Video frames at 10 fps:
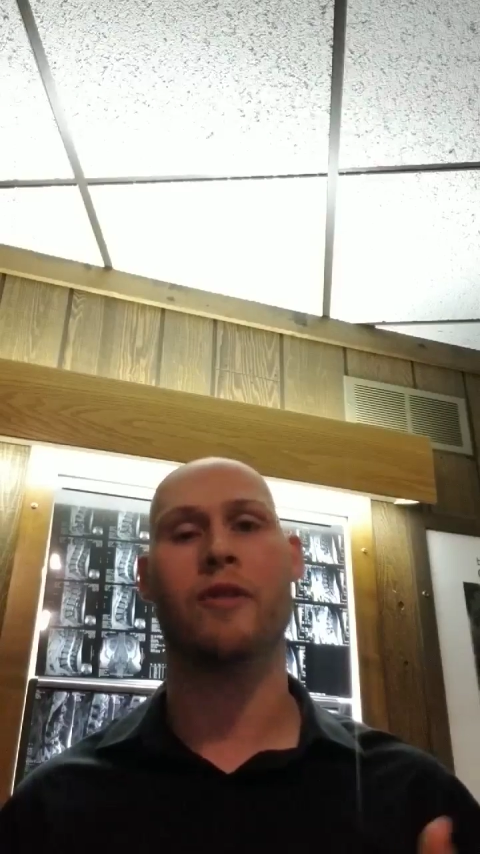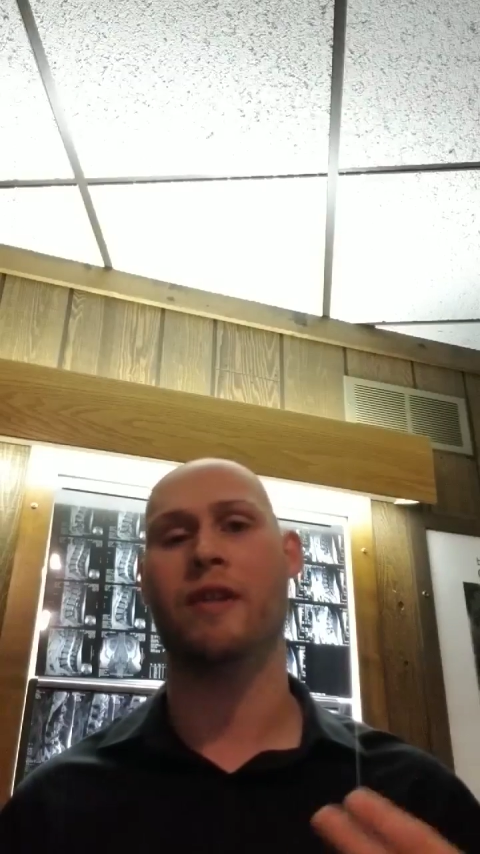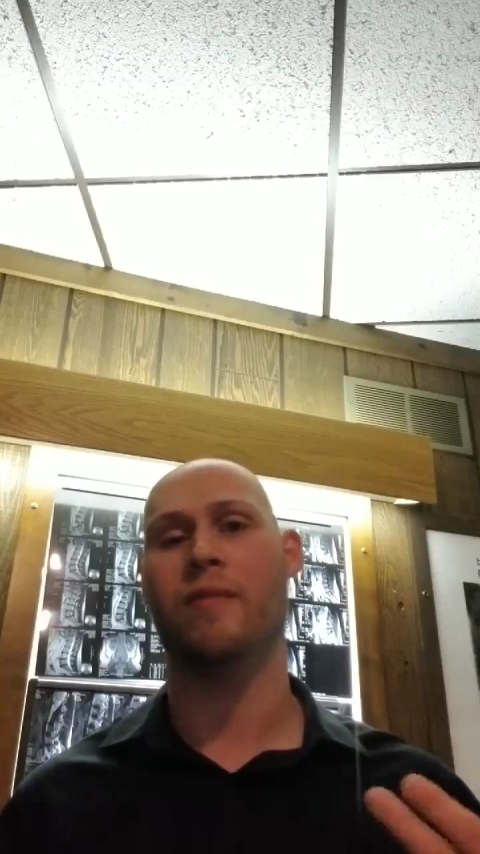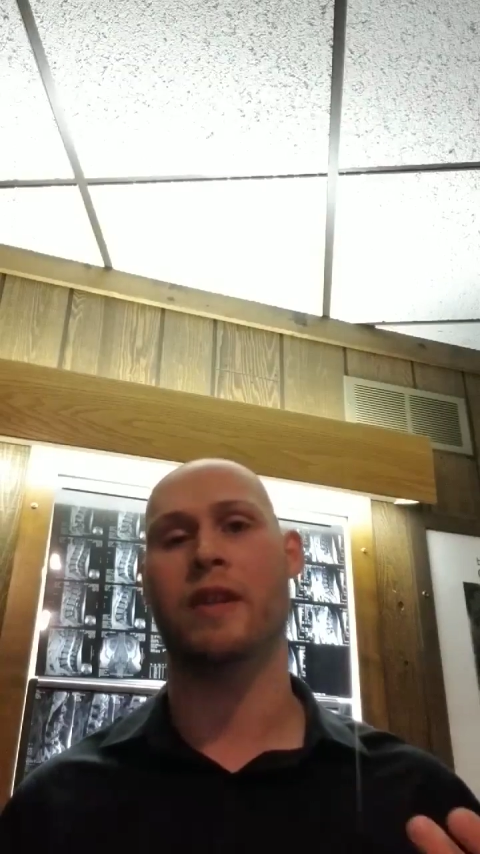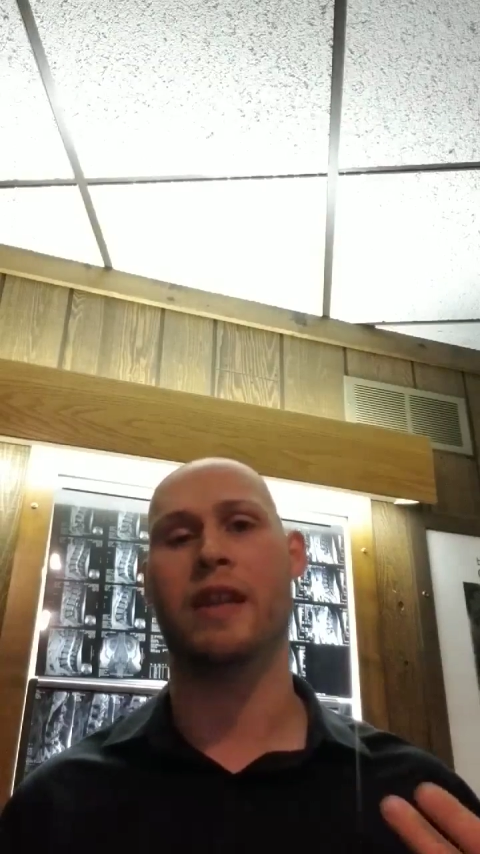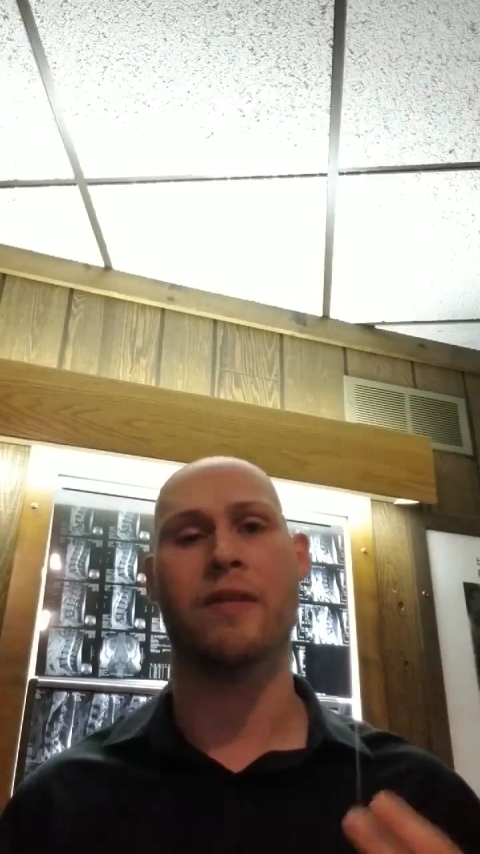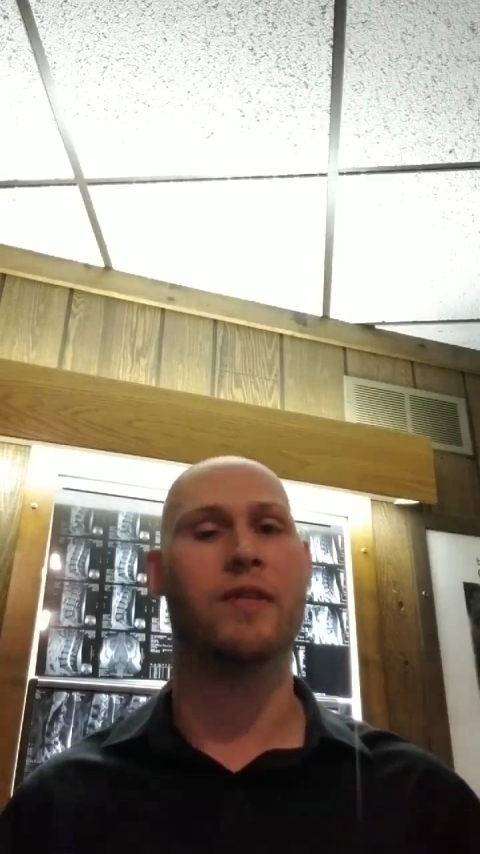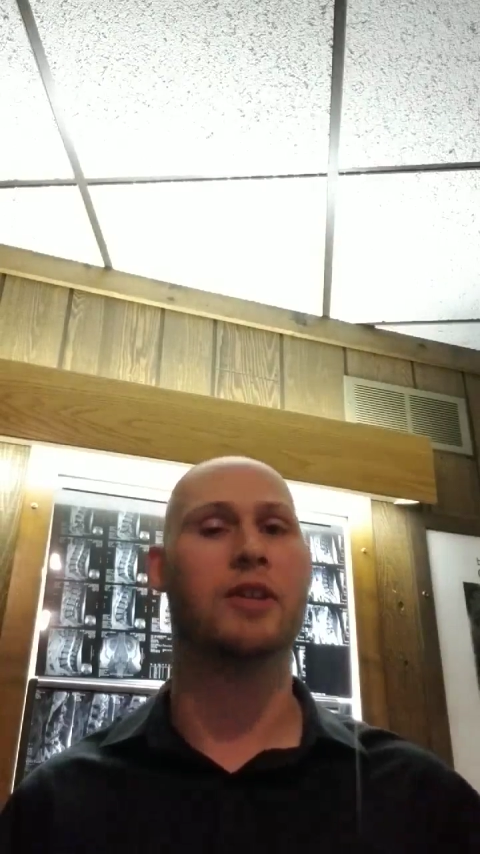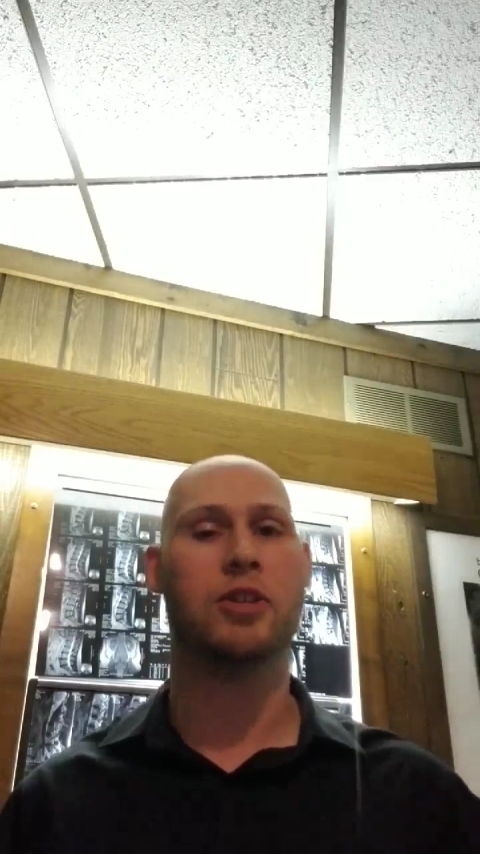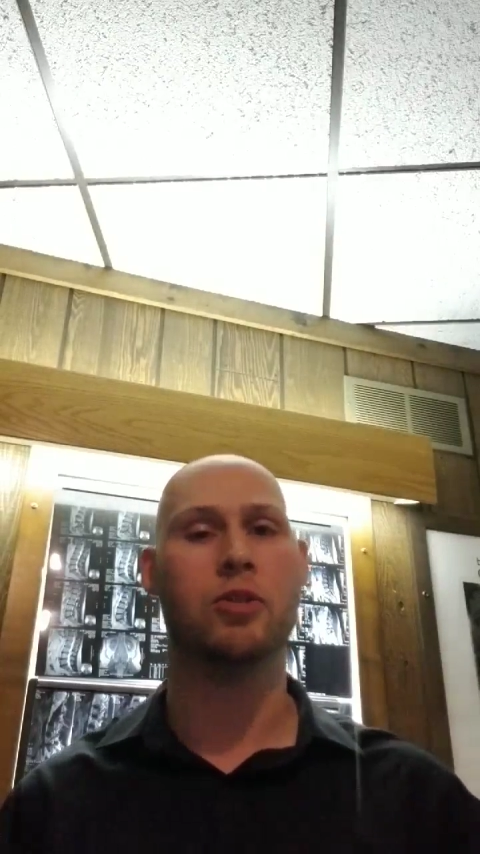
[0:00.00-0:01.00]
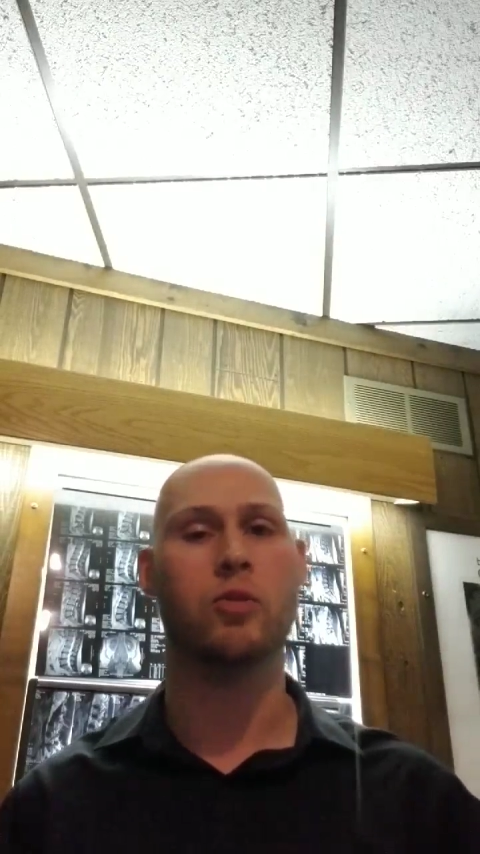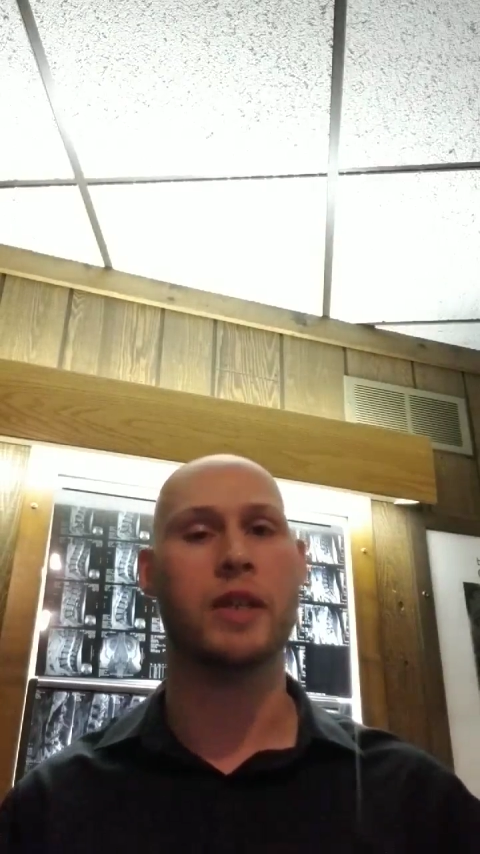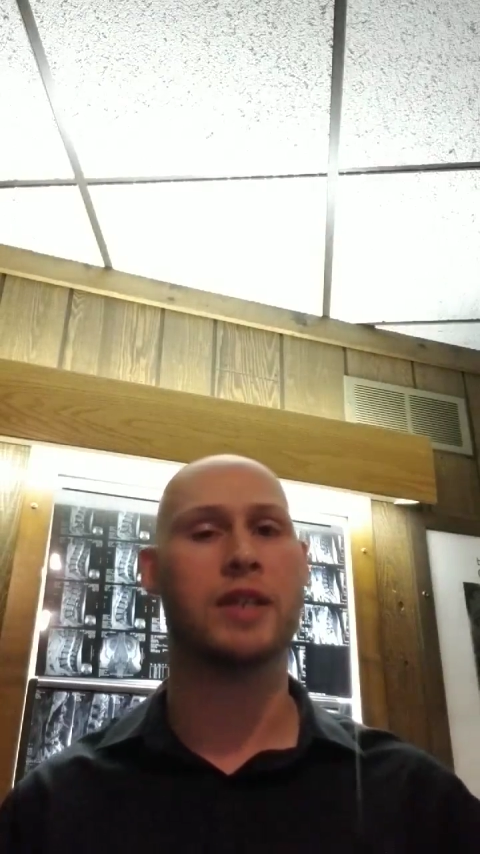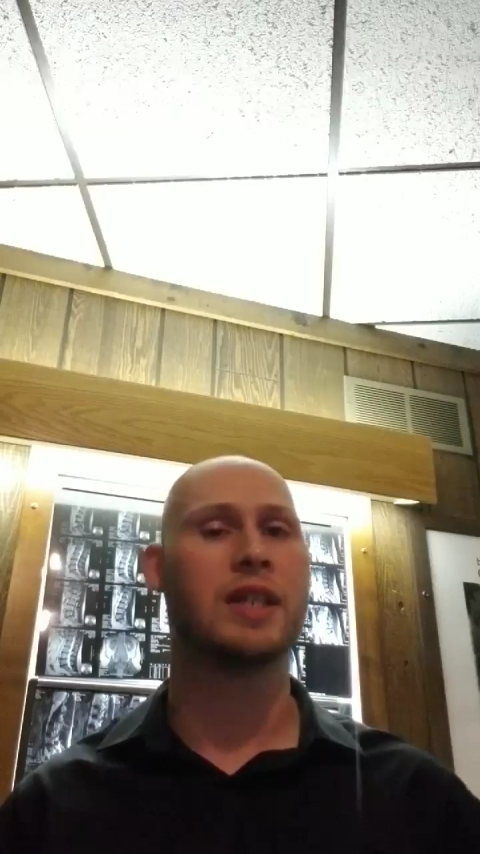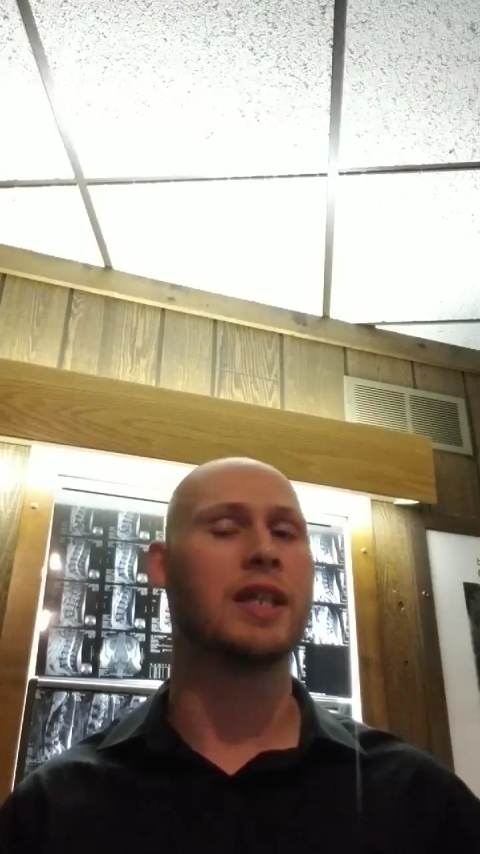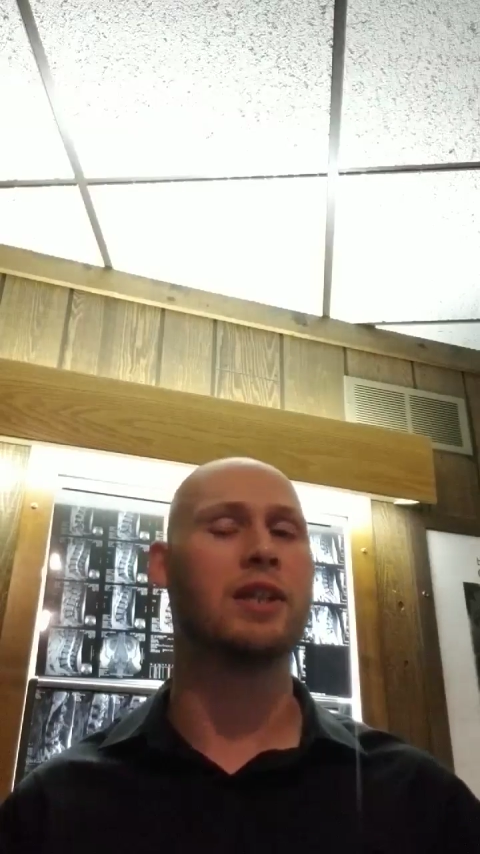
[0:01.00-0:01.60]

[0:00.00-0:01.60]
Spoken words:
or even every 2 weeks.